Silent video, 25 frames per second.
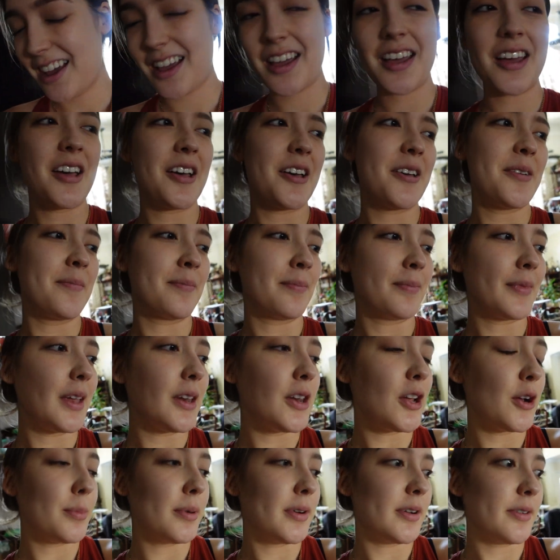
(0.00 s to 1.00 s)
Um,
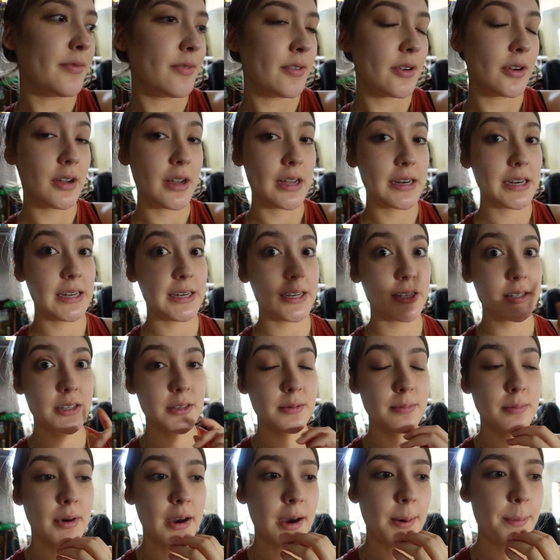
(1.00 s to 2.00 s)
no, but for real, I needed
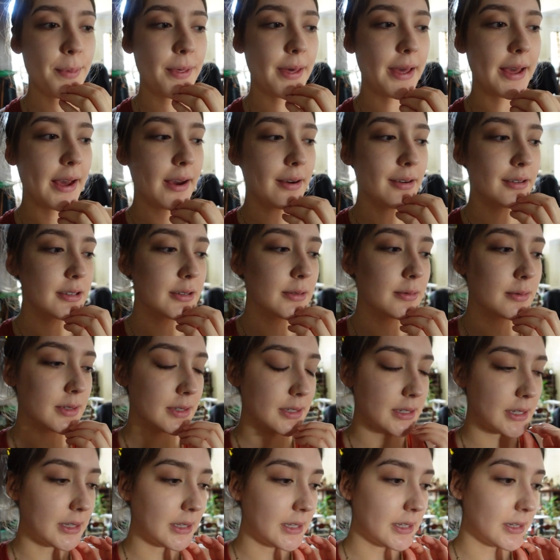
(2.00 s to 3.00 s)
to mop the house. It
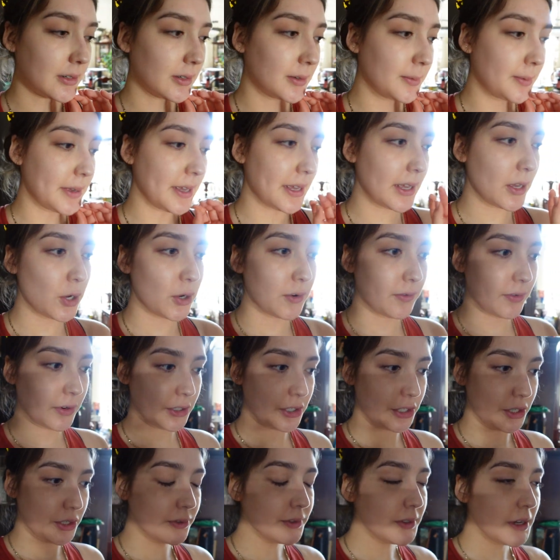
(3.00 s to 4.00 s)
was a little bit
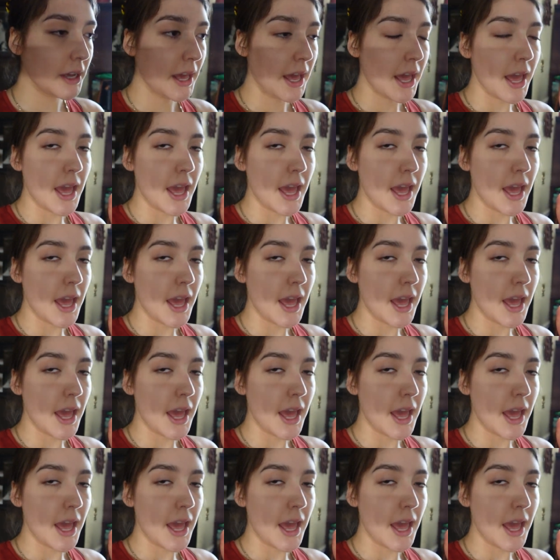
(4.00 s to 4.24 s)
overdue.